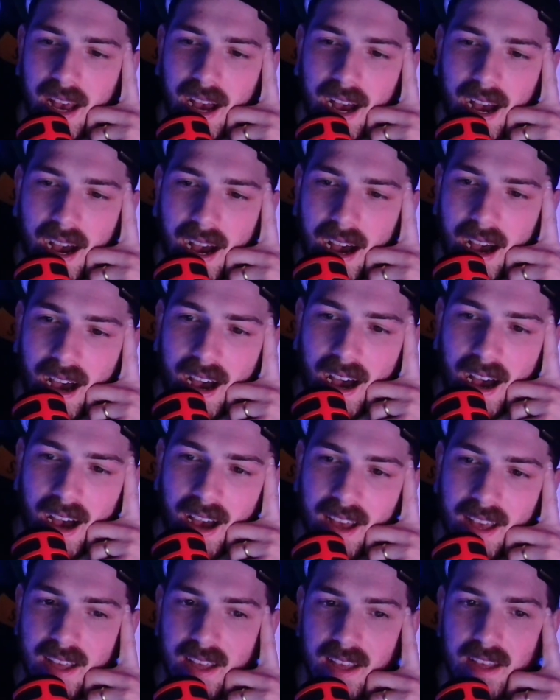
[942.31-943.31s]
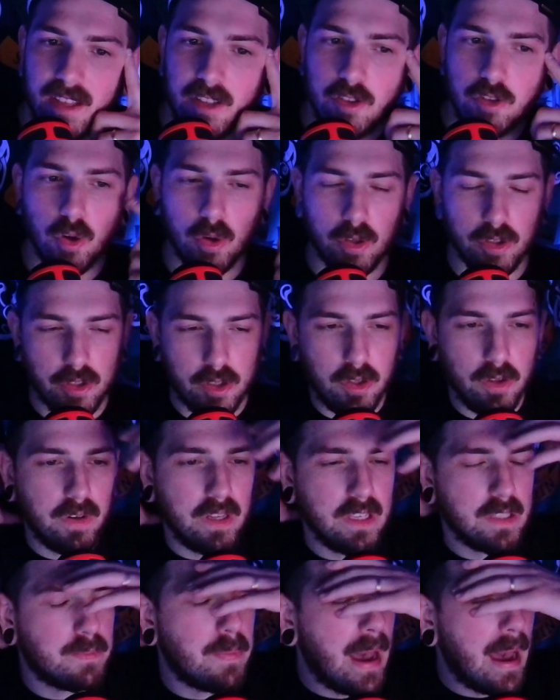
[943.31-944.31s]
George
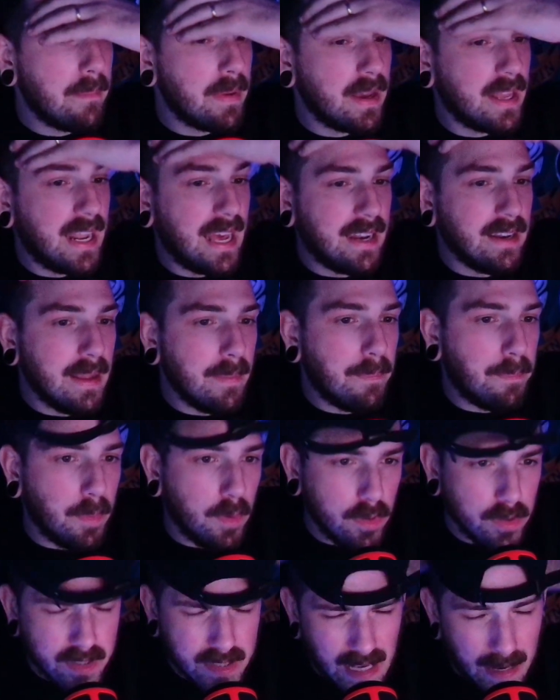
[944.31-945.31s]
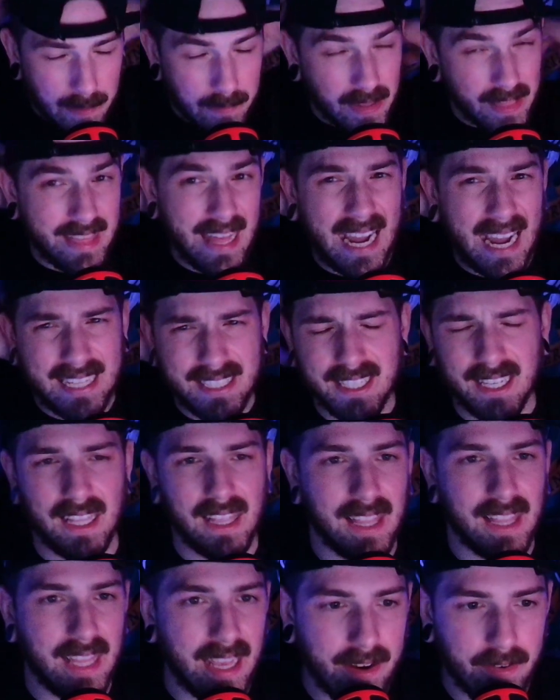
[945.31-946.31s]
Clooney's Batman had nipples. I mean, that's
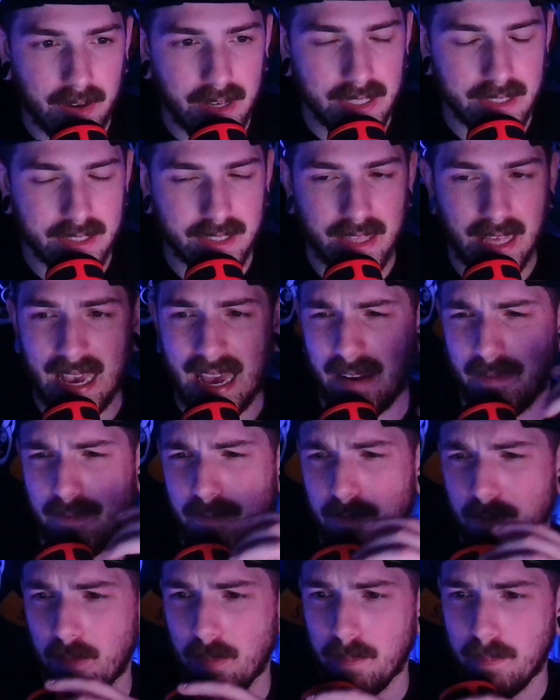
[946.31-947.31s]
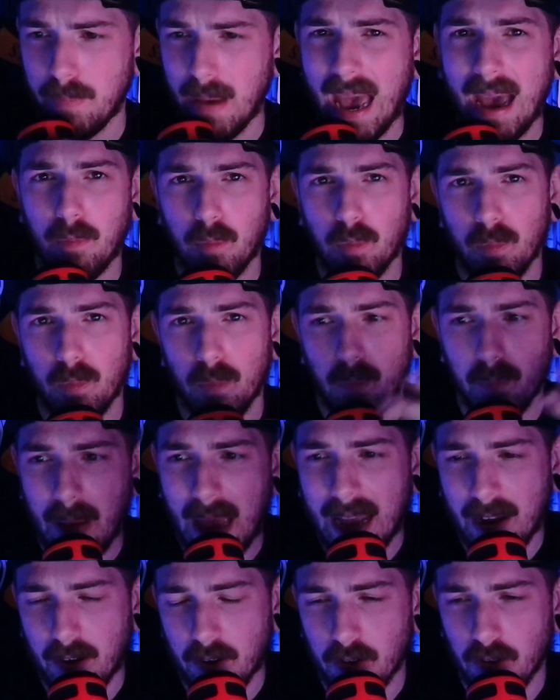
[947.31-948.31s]
hilarious. They had
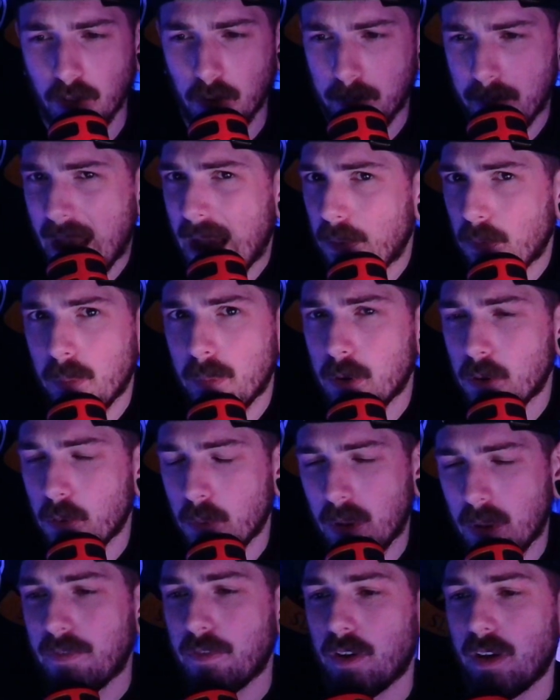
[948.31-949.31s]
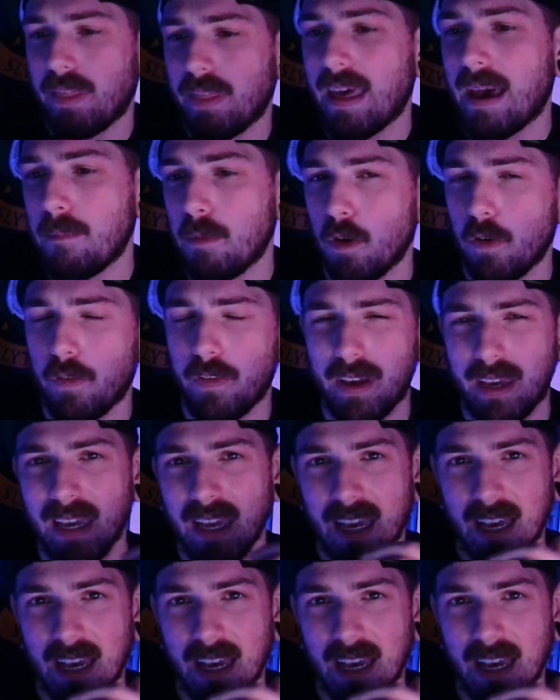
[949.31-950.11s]
Batgirl or Batwoman or whatever in that movie.